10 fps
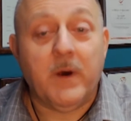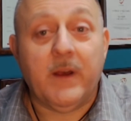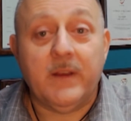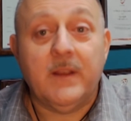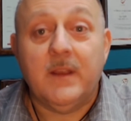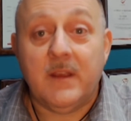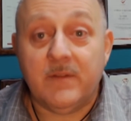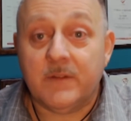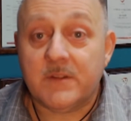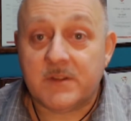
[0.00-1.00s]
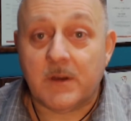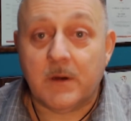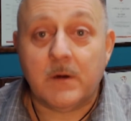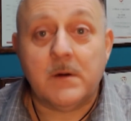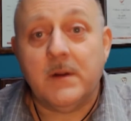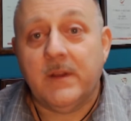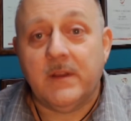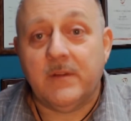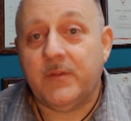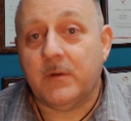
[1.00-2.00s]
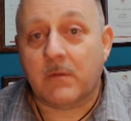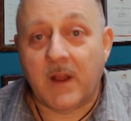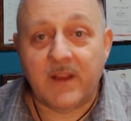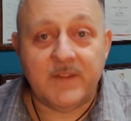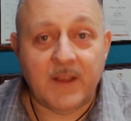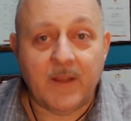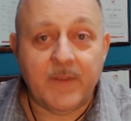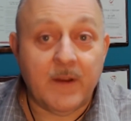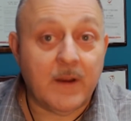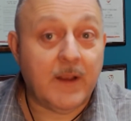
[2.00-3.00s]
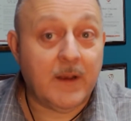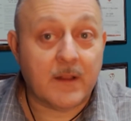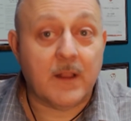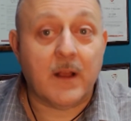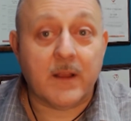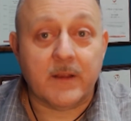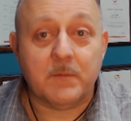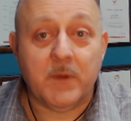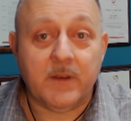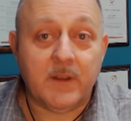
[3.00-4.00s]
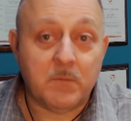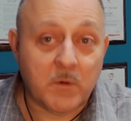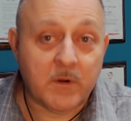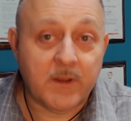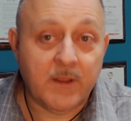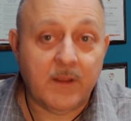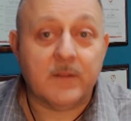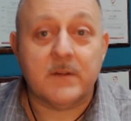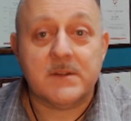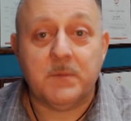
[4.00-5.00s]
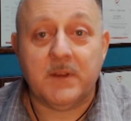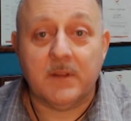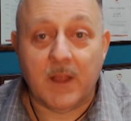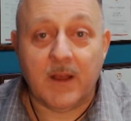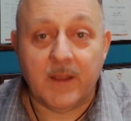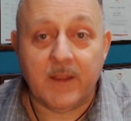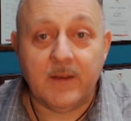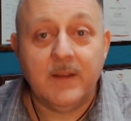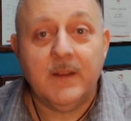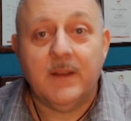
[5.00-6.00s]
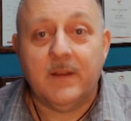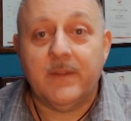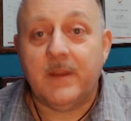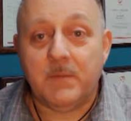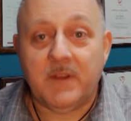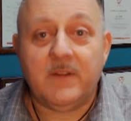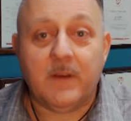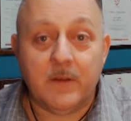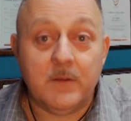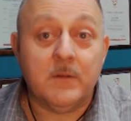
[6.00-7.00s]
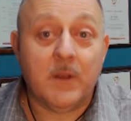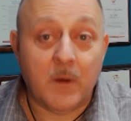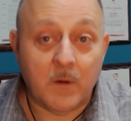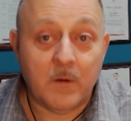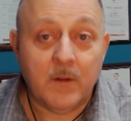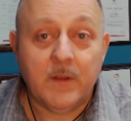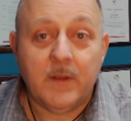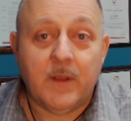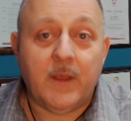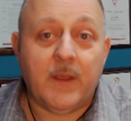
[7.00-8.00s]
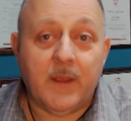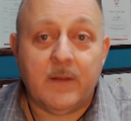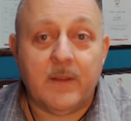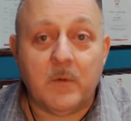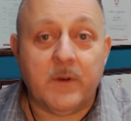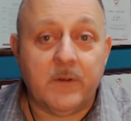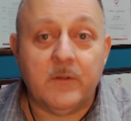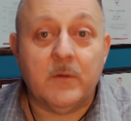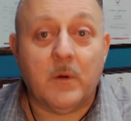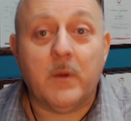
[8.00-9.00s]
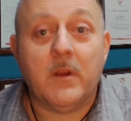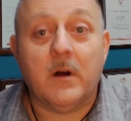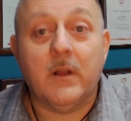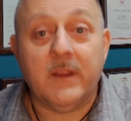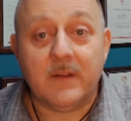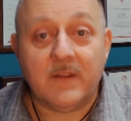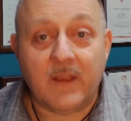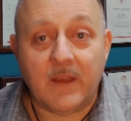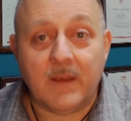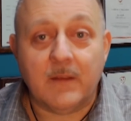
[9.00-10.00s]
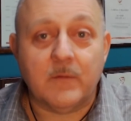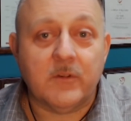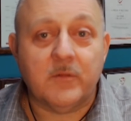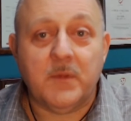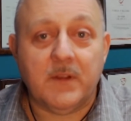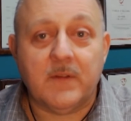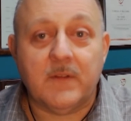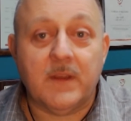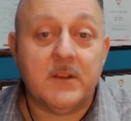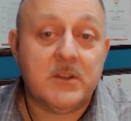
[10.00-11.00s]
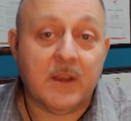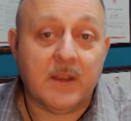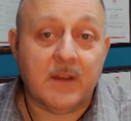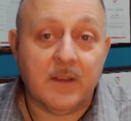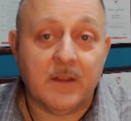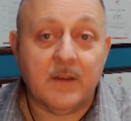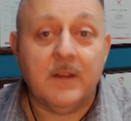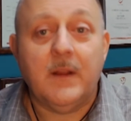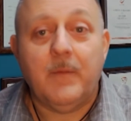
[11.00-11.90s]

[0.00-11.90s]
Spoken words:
But even so, if you arrive down there at 8 o'clock on a Monday morning and there's a big line, they may tell you no, and they want to do what we call intake it, which means that they check it in